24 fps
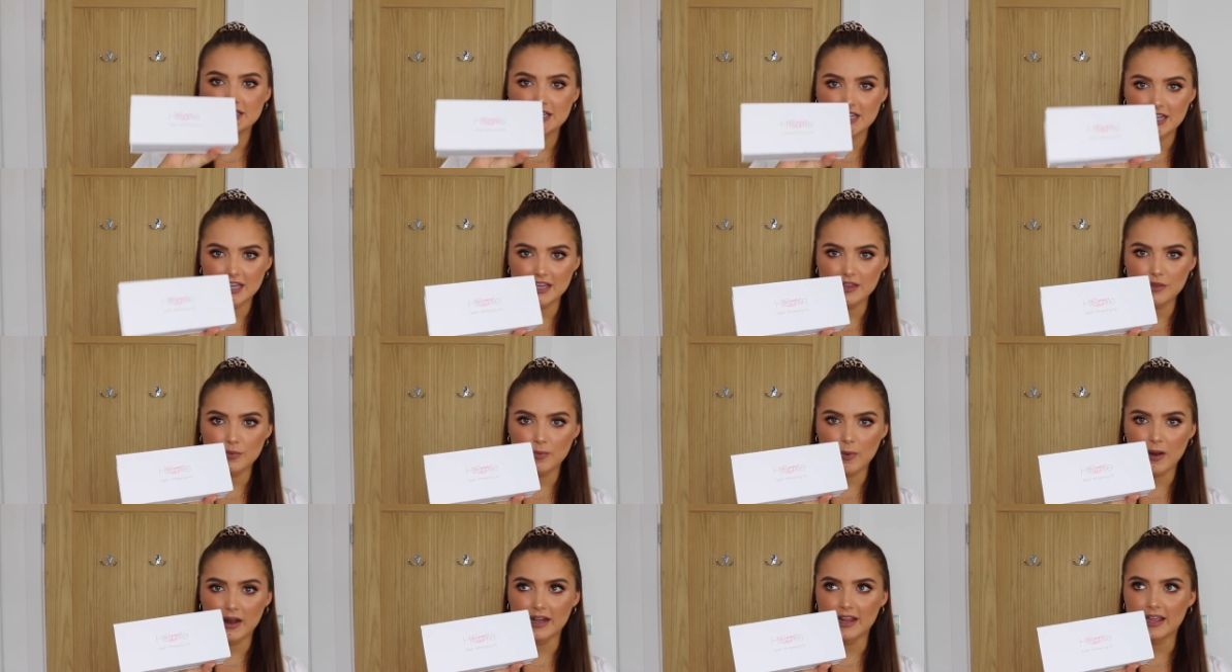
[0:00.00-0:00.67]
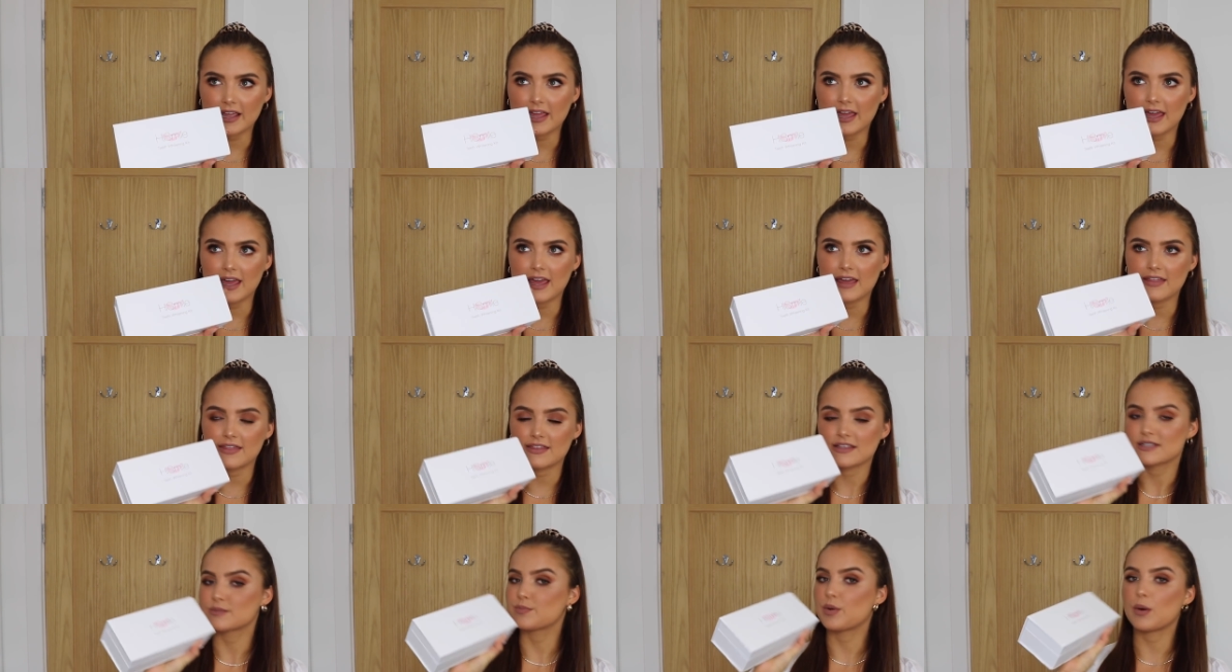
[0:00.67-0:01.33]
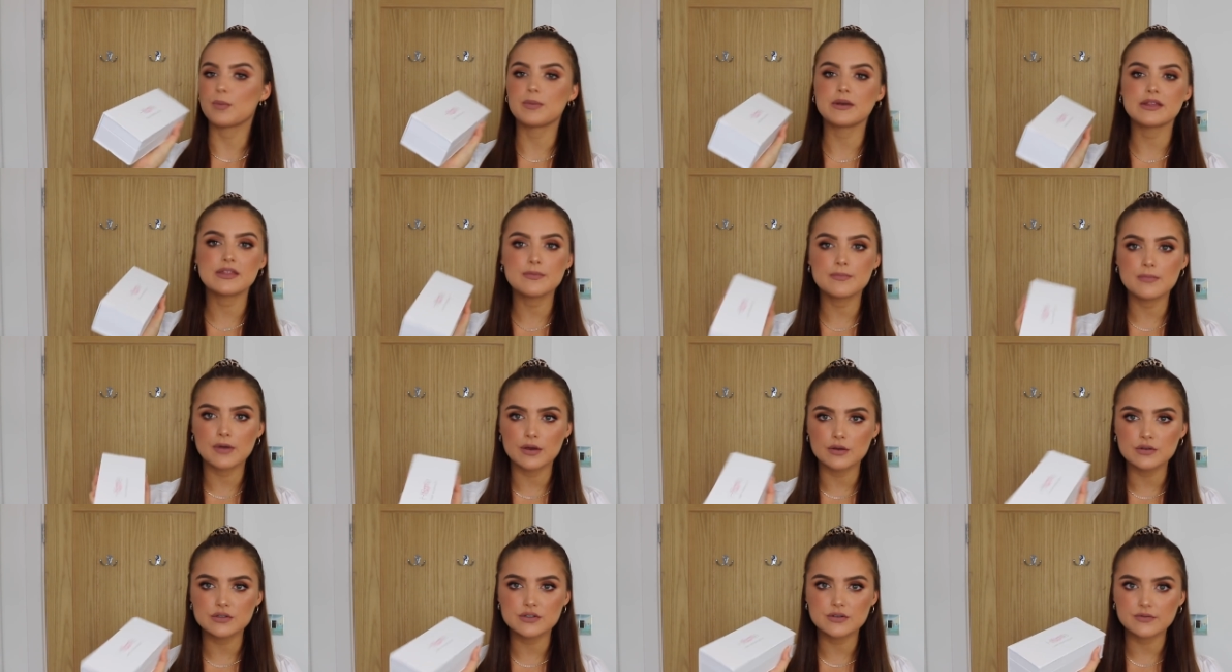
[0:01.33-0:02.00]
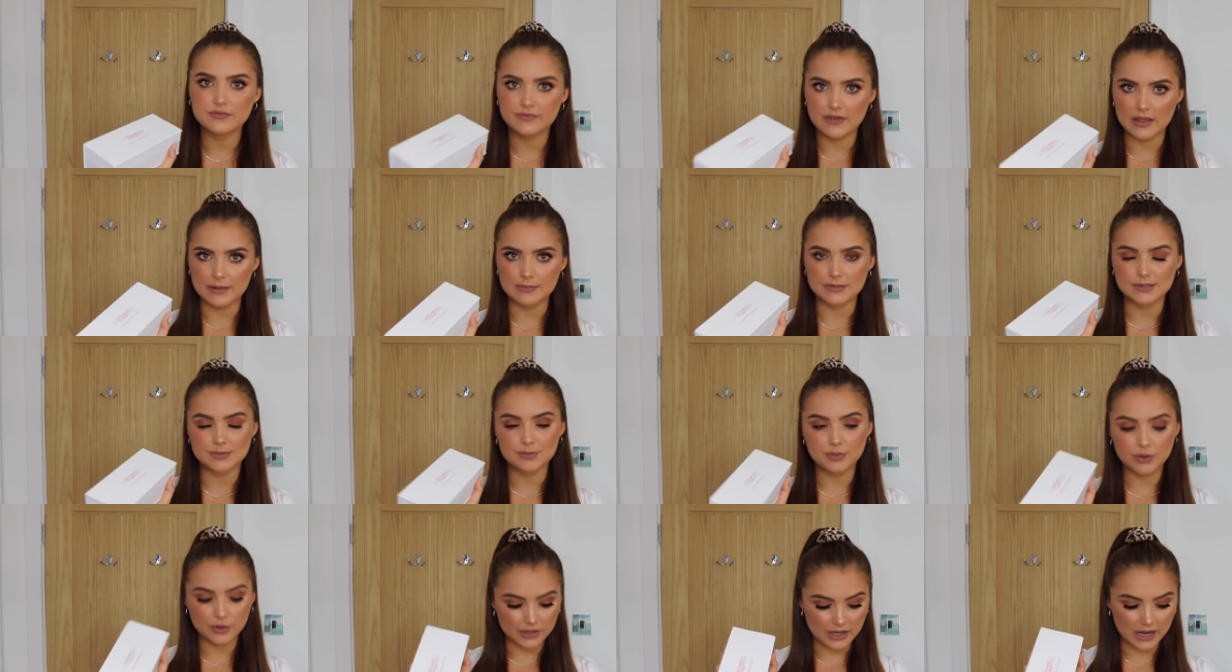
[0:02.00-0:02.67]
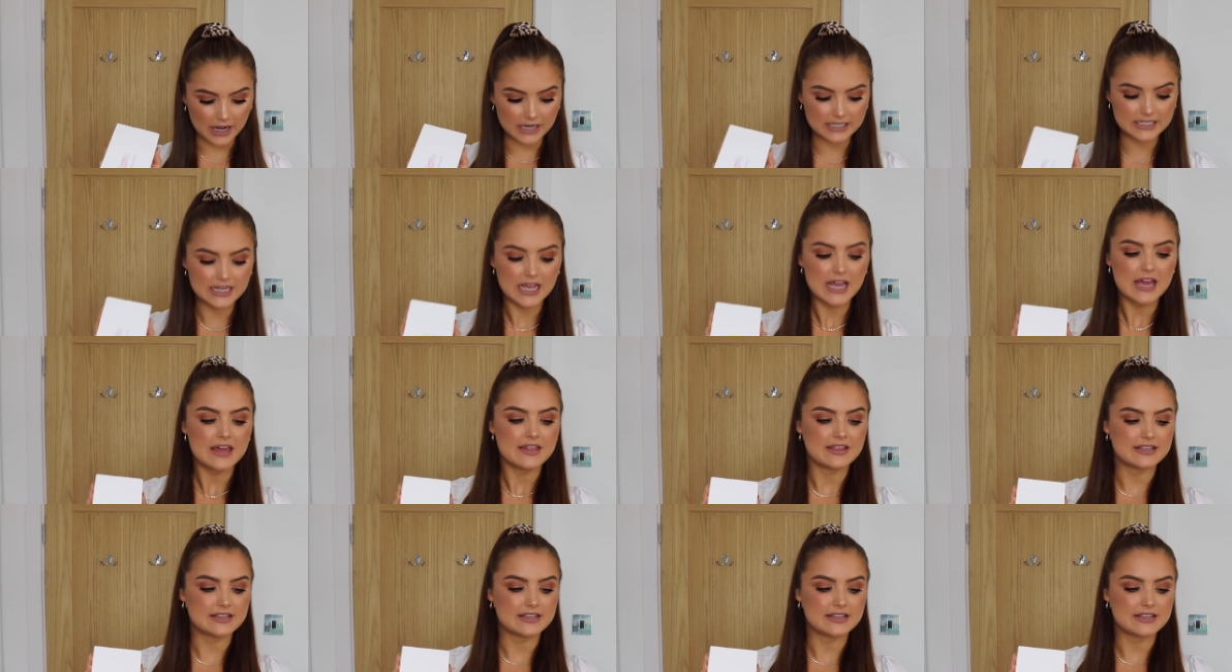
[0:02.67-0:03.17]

teeth whitening kit. That's probably the most famous product.